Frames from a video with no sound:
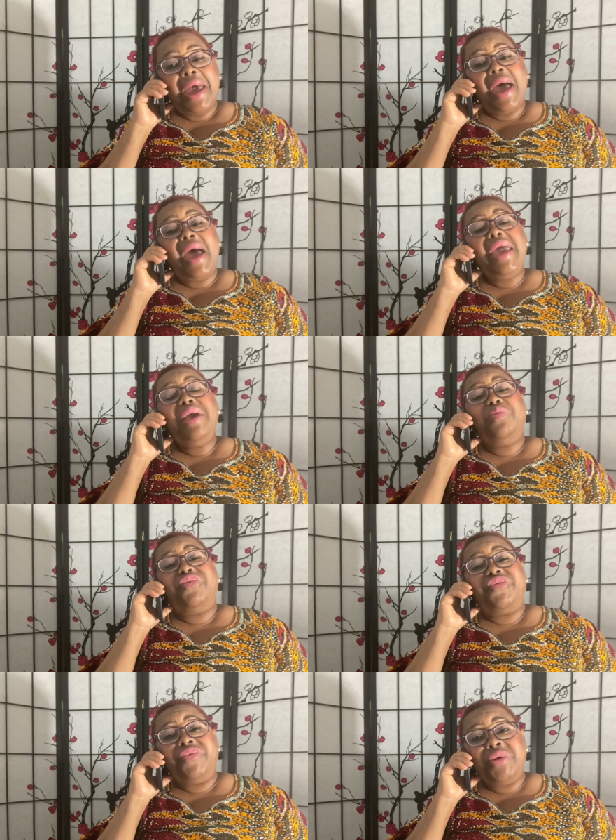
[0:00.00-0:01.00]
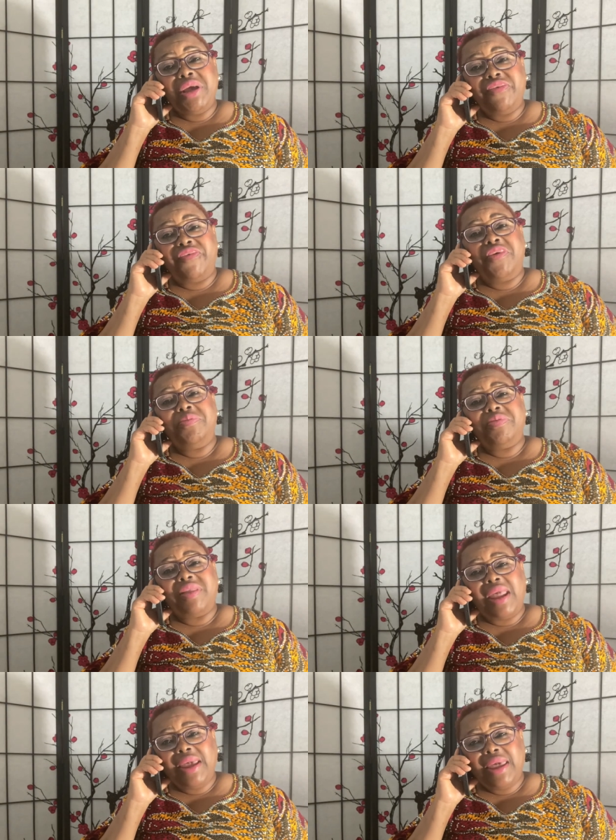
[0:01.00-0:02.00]
I am free from
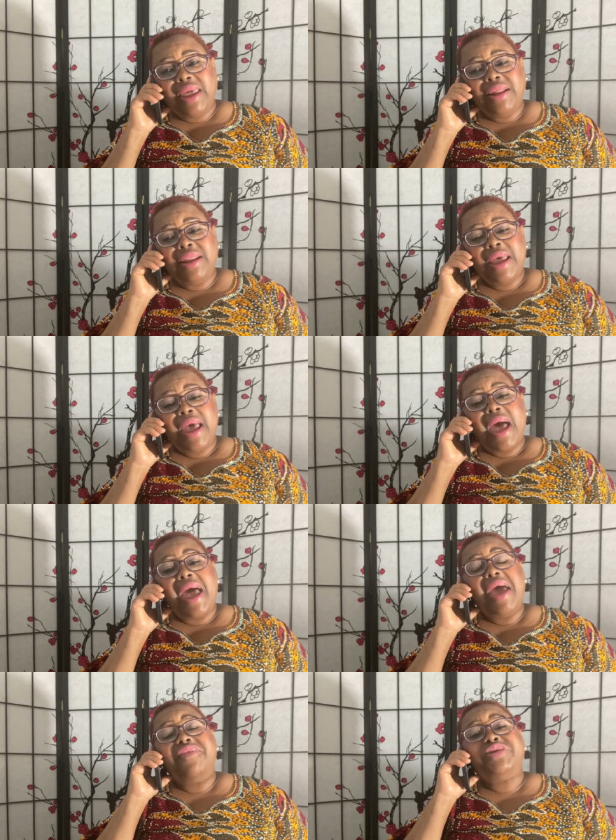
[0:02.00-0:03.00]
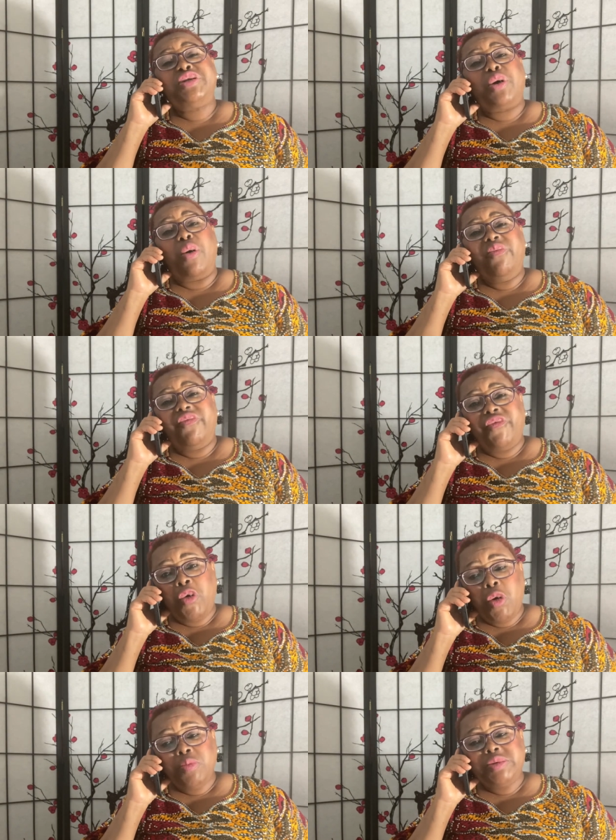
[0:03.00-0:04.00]
thinking I have to
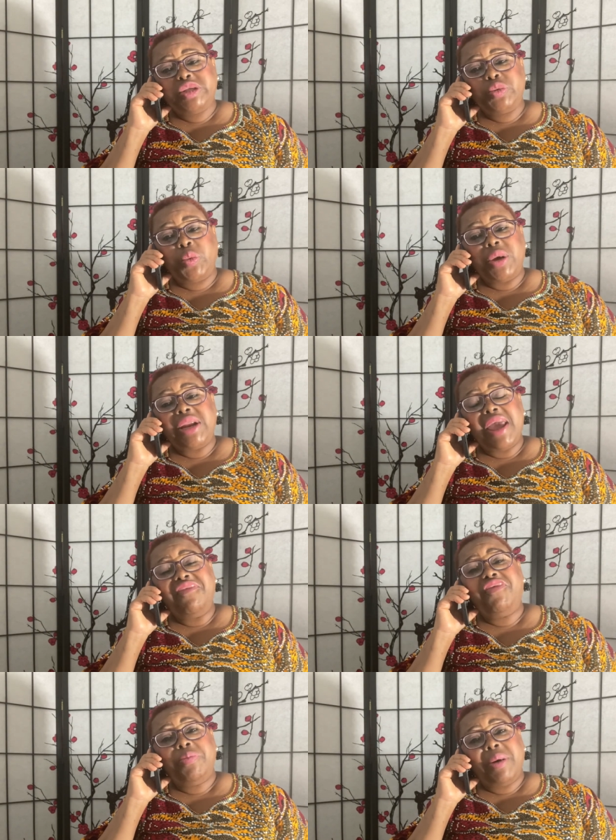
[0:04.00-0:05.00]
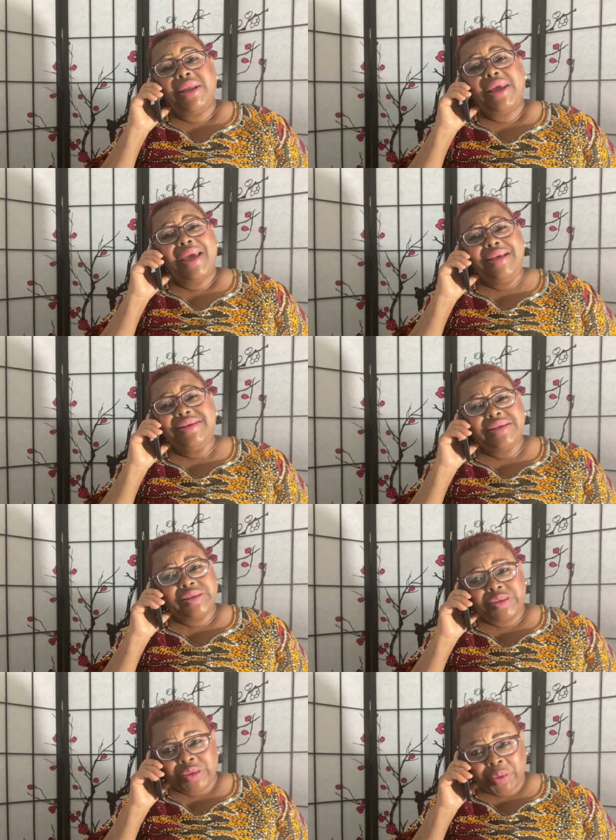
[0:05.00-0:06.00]
conform to what everybody else
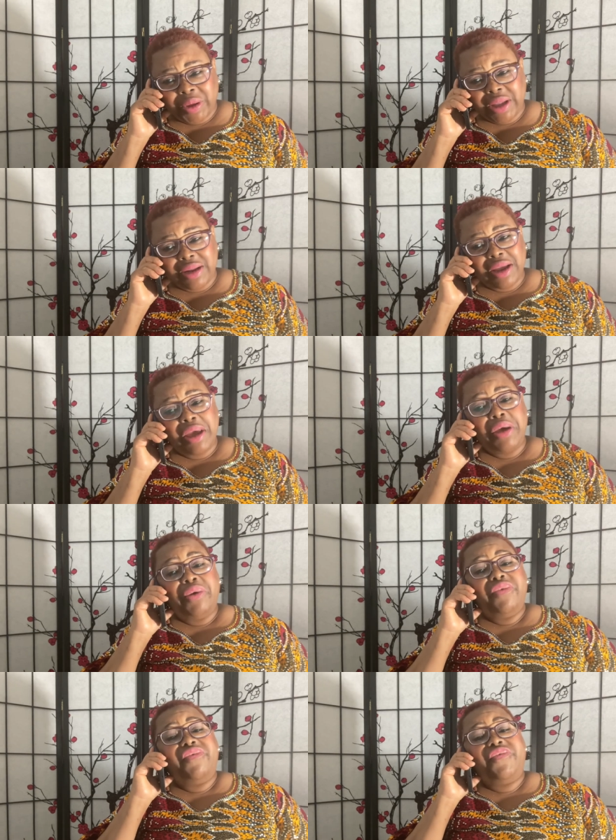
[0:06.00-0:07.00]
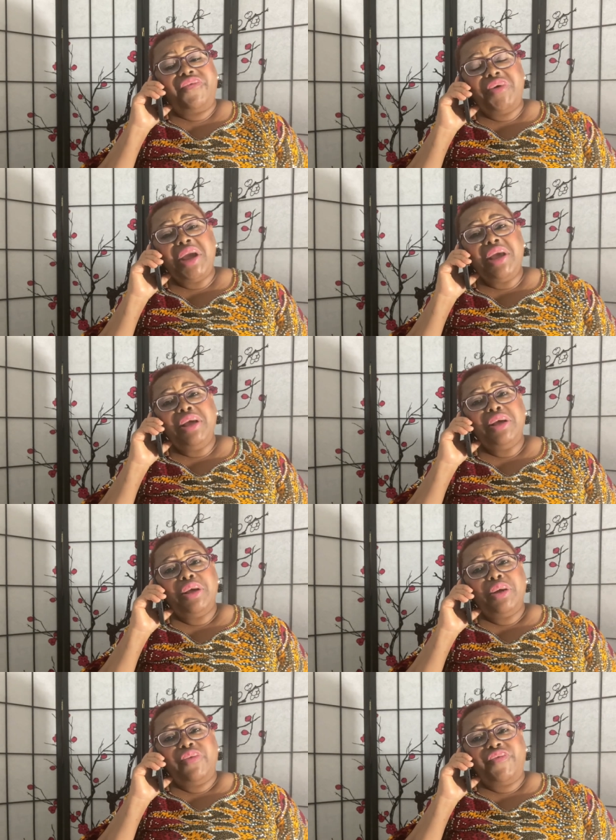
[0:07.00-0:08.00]
is doing. Free
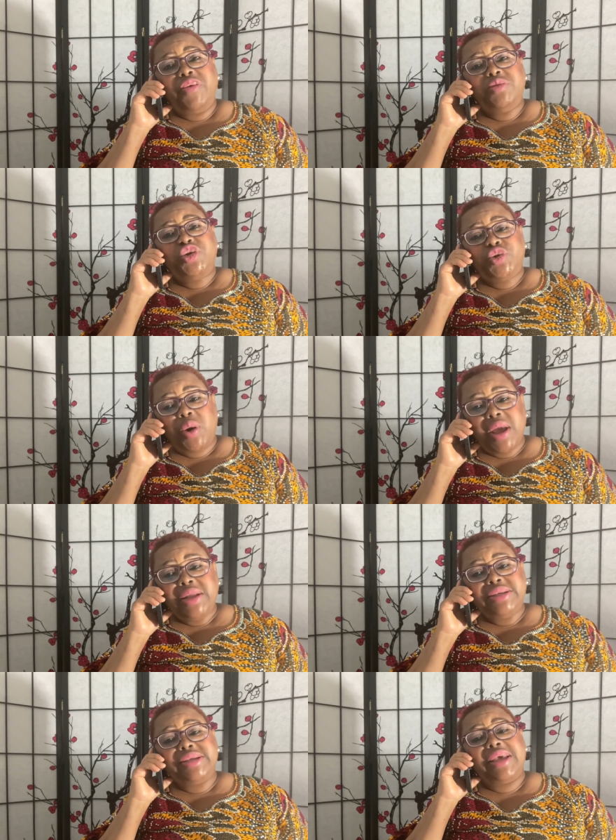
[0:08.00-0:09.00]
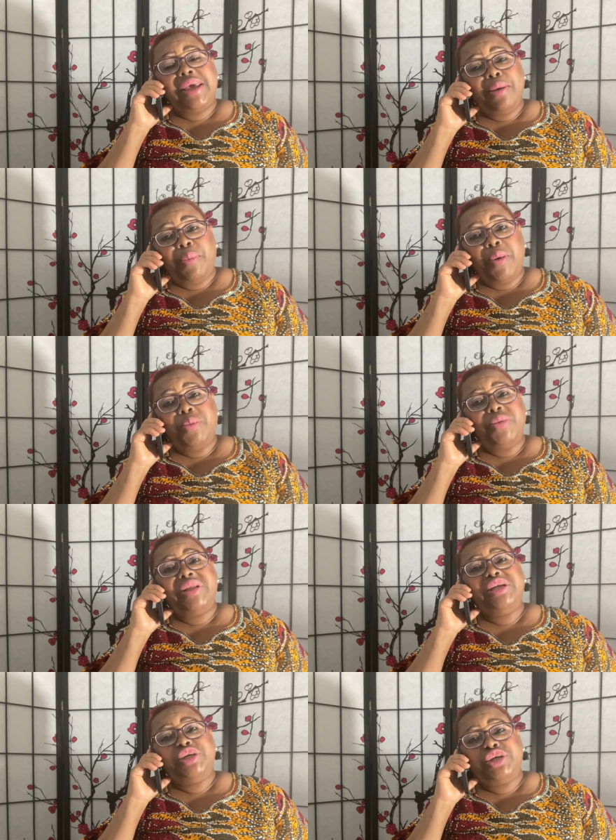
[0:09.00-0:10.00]
from trying to keep up
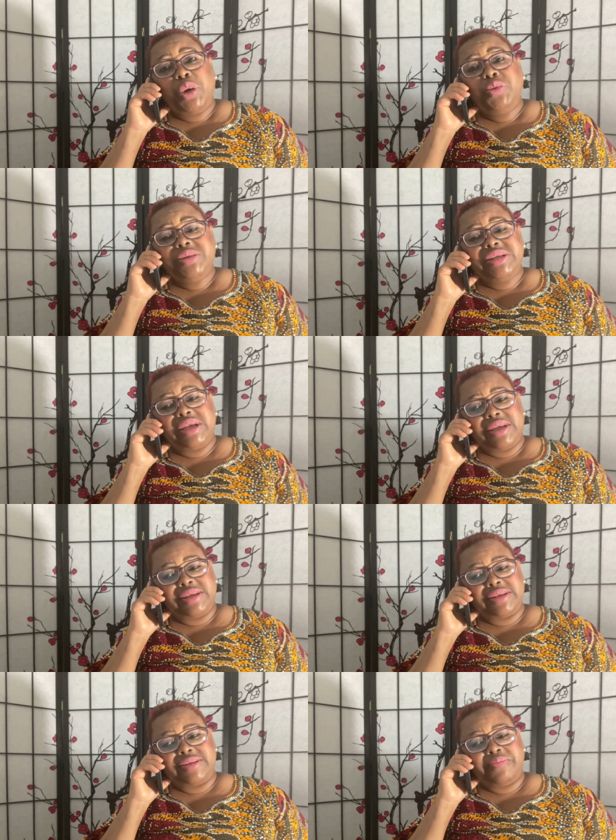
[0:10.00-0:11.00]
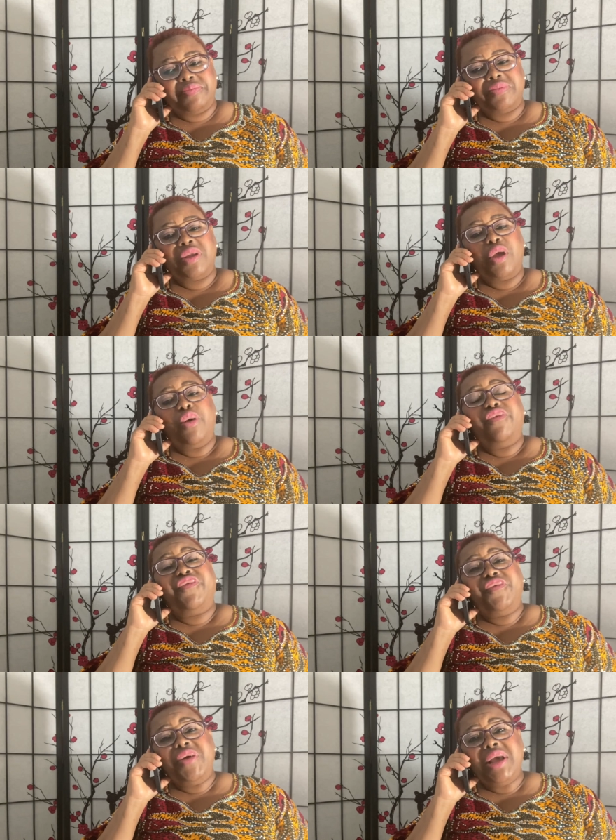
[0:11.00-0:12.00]
with the Joneses.
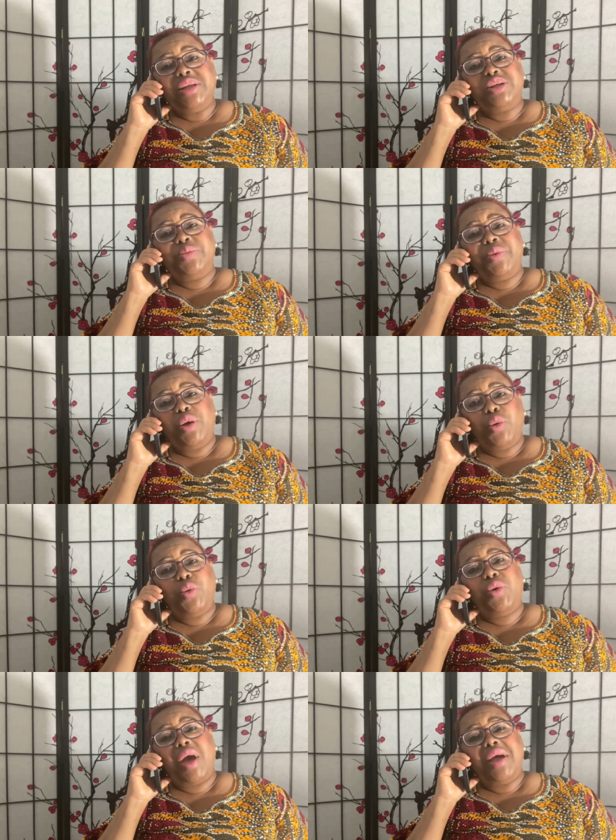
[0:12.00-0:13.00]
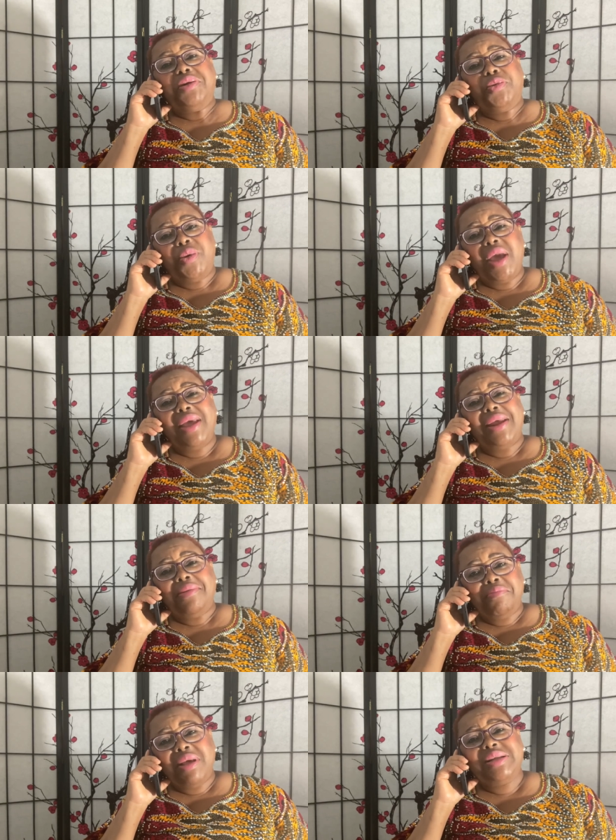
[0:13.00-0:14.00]
Free to be who God
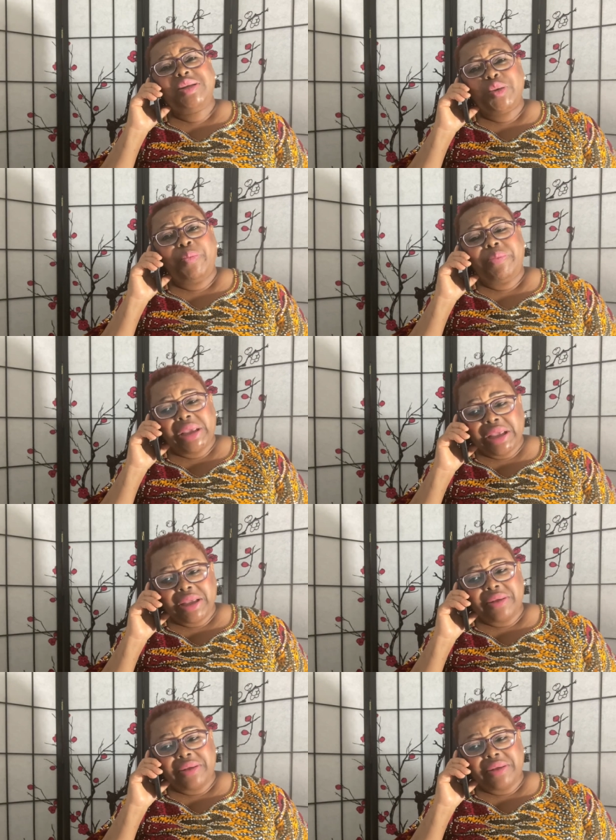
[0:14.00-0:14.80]
created me to be.